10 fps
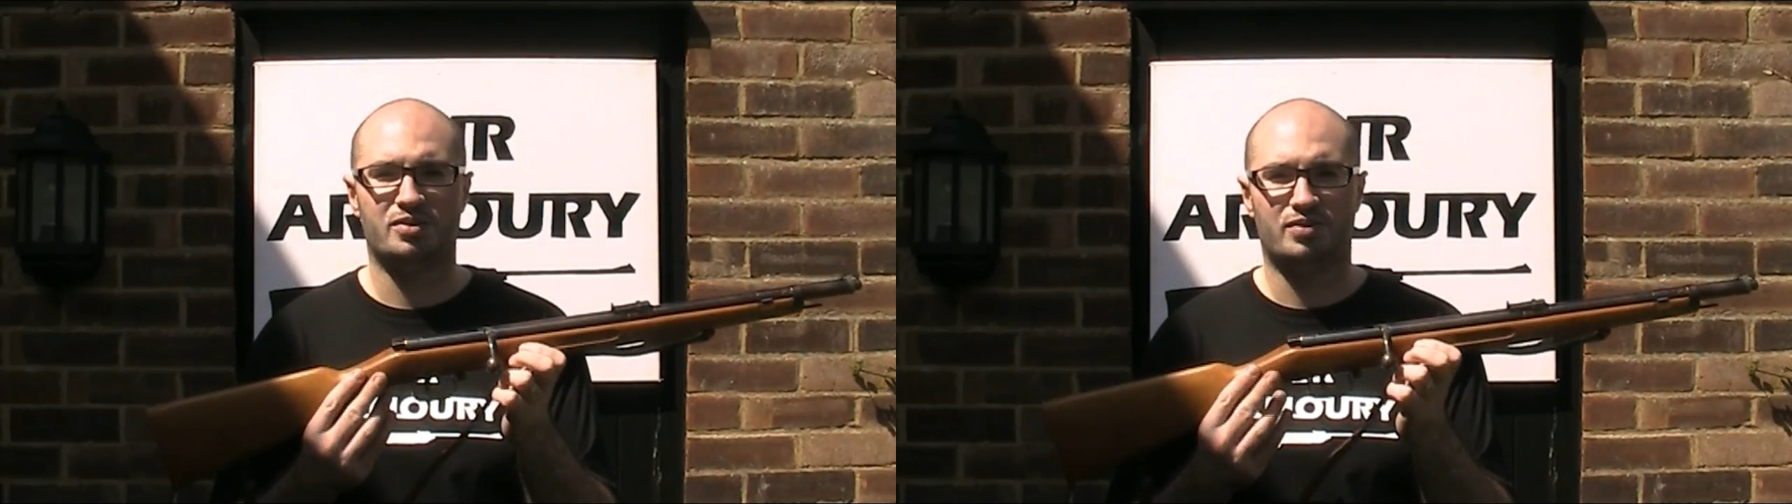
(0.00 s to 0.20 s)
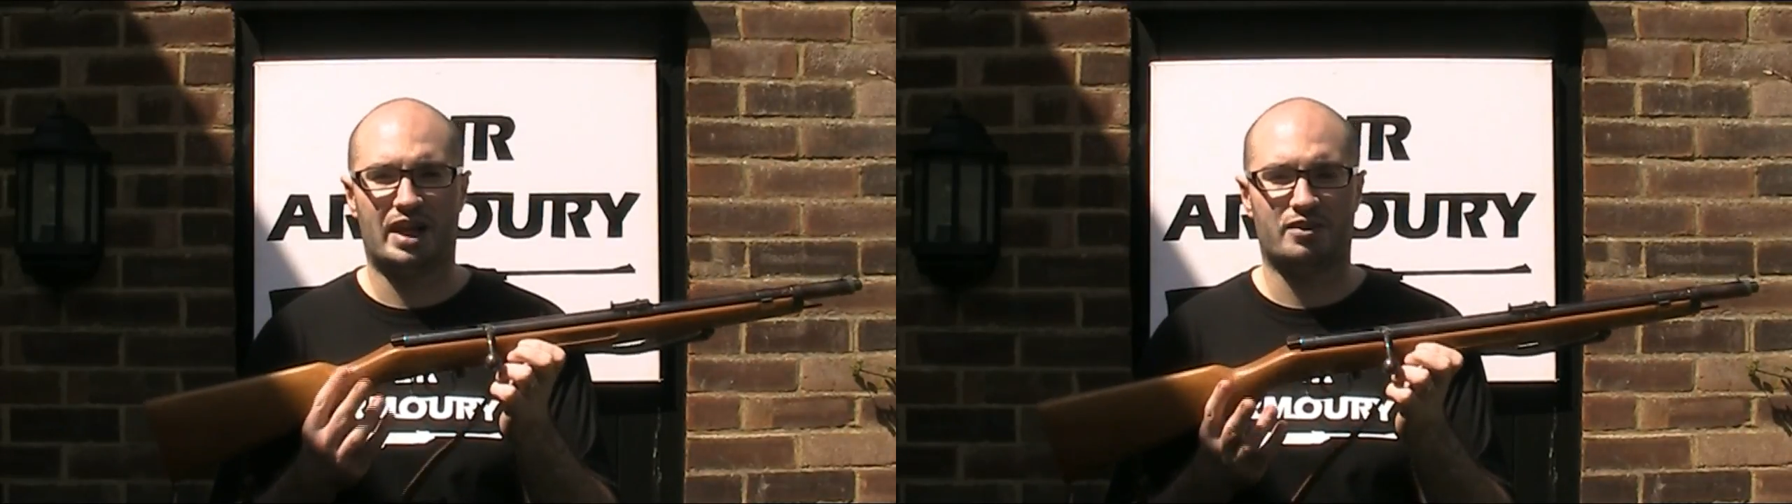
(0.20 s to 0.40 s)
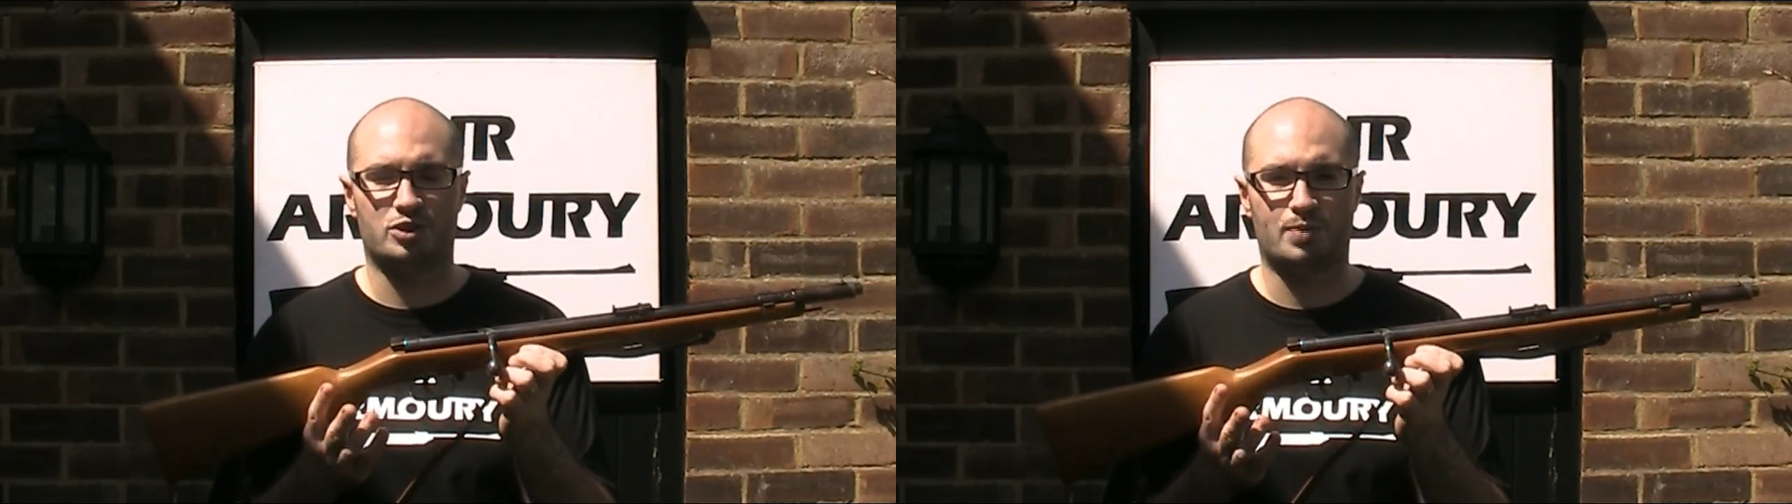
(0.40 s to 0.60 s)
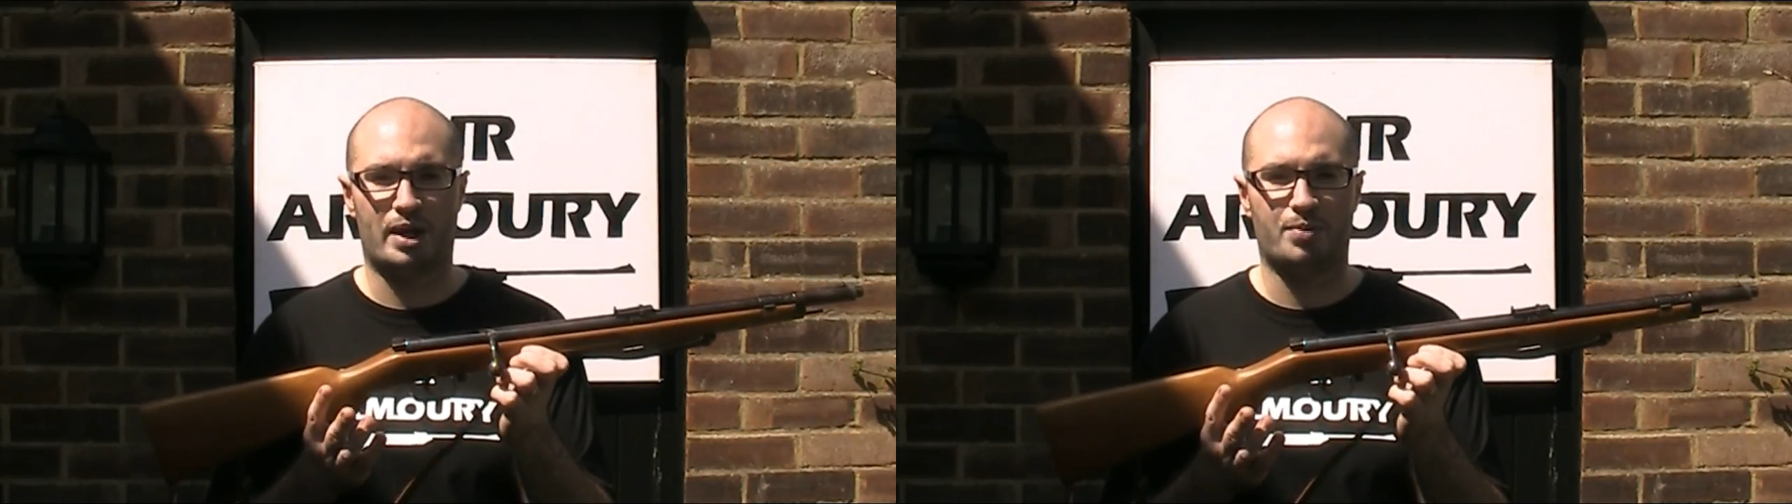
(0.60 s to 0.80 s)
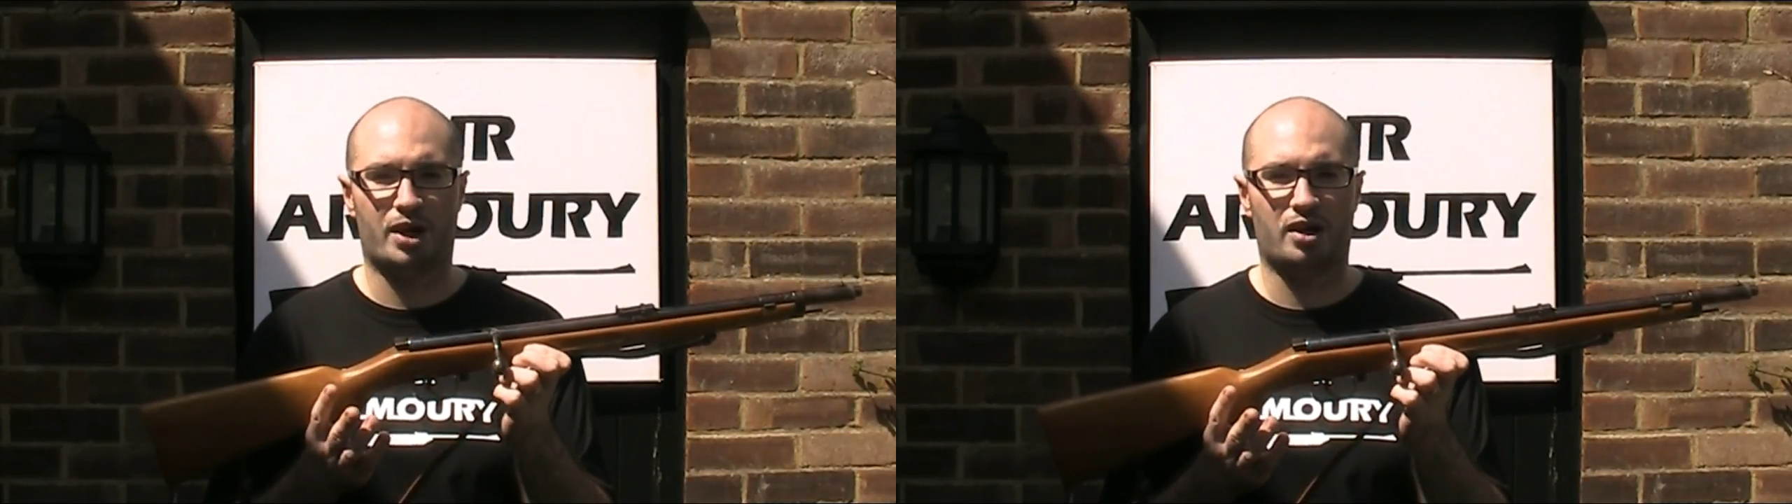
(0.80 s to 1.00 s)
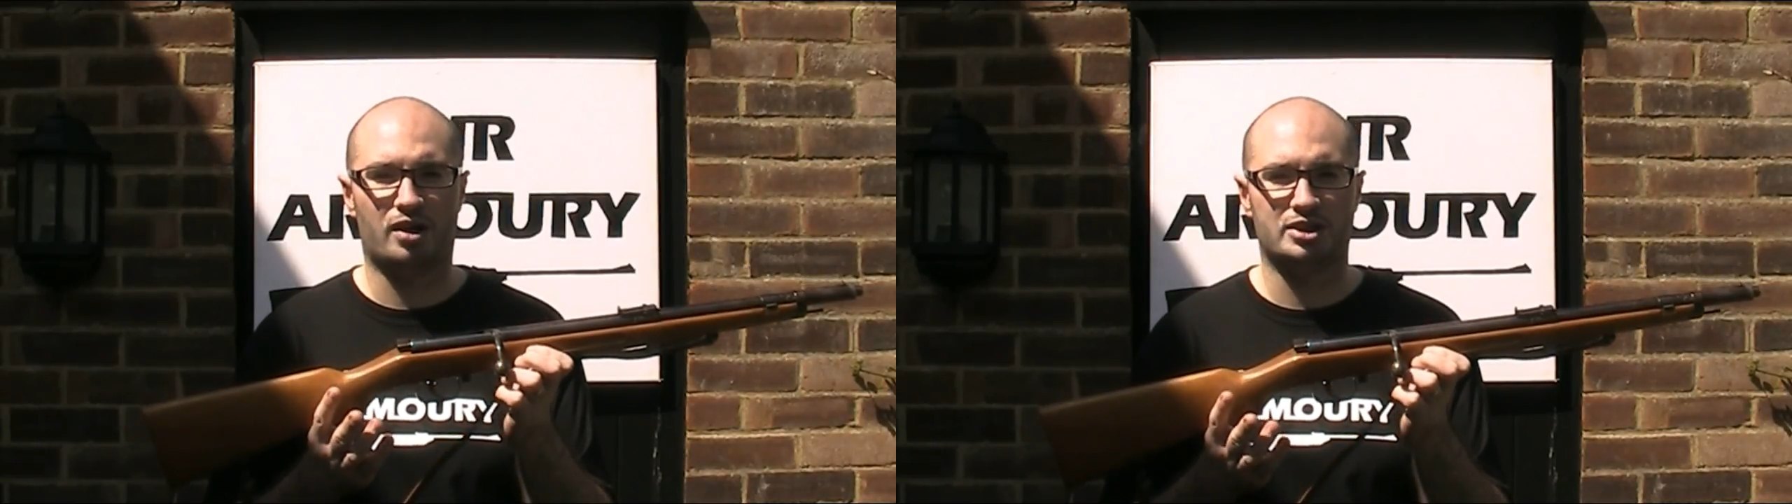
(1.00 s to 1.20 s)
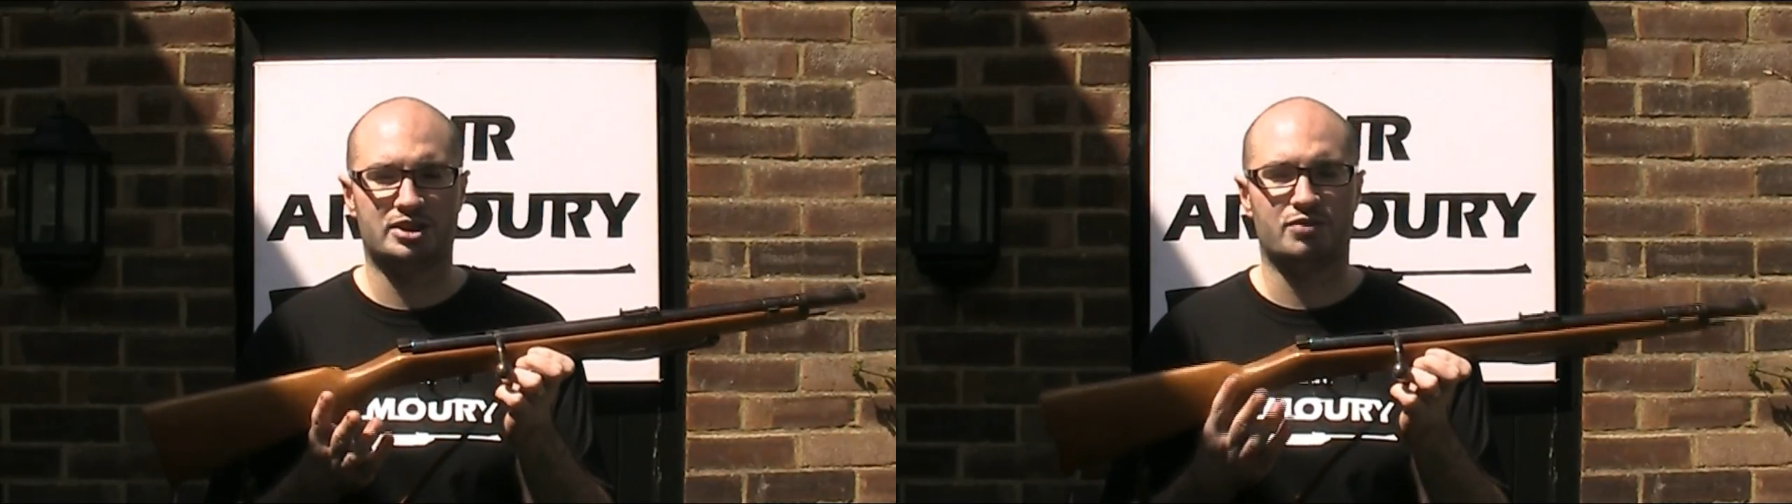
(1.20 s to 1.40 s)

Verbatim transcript: lack of spare parts,